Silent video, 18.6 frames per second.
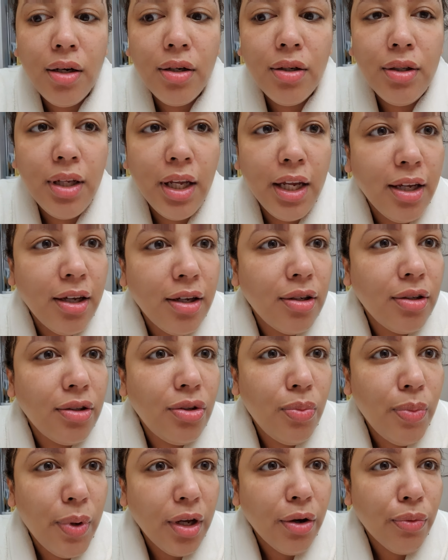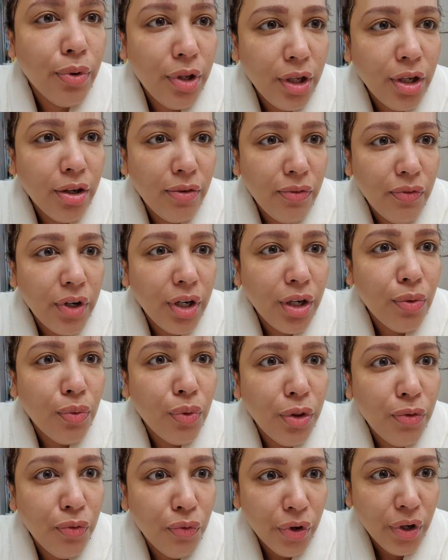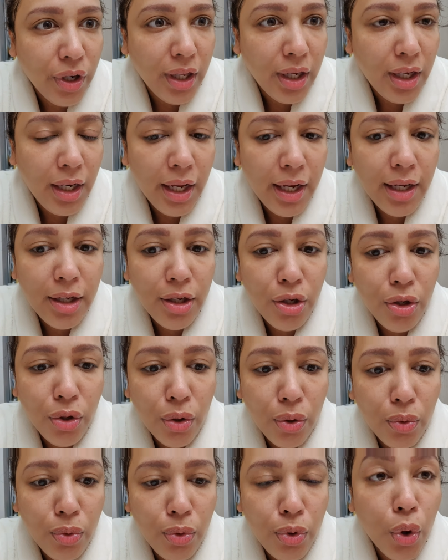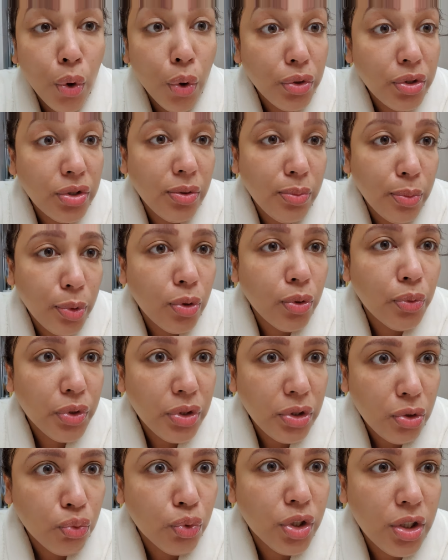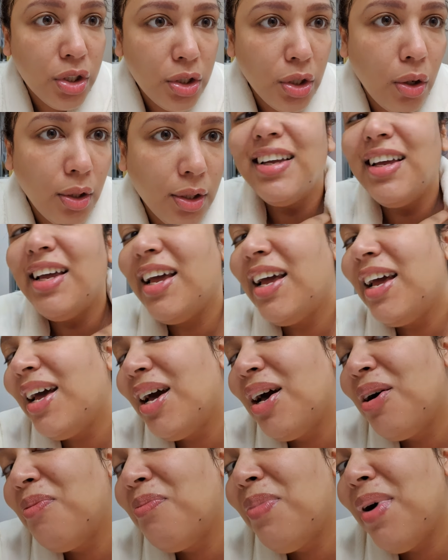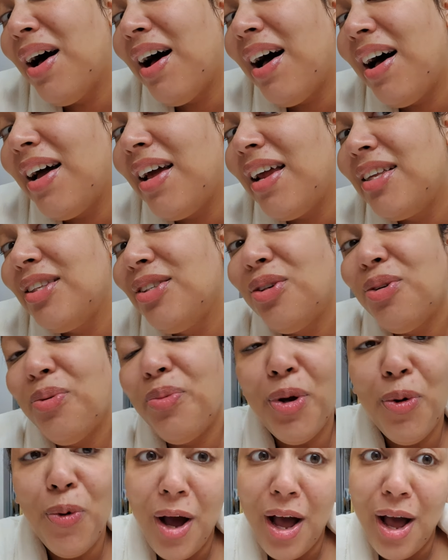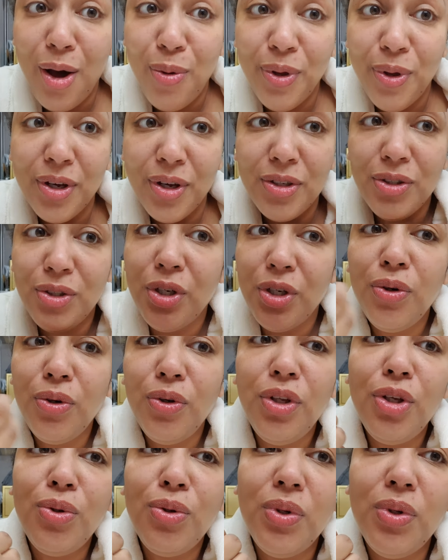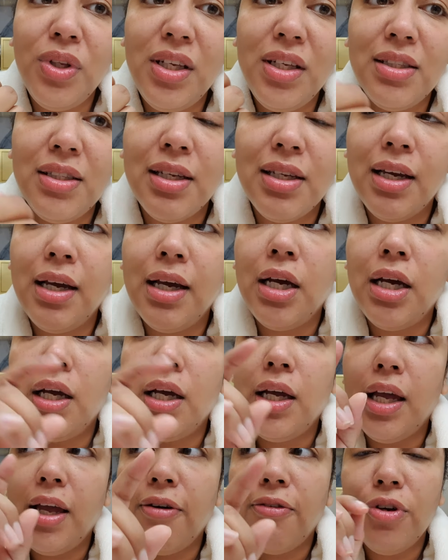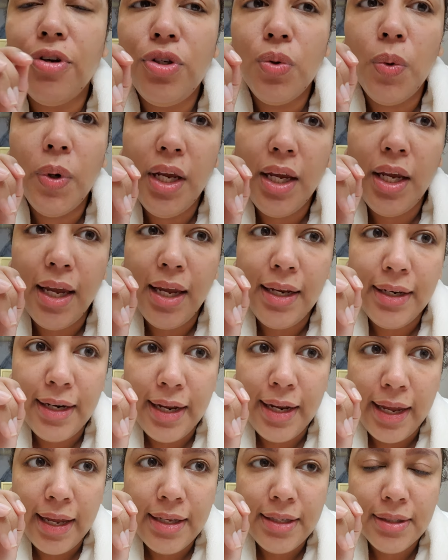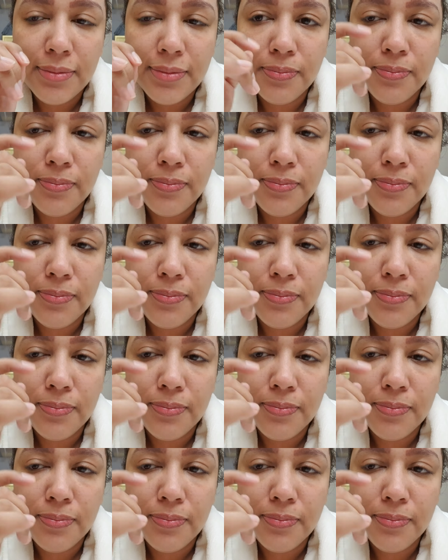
like, to make a really good video with really, like, you know, noticeable results. But it's gonna be a while because you can only do these every 28 days.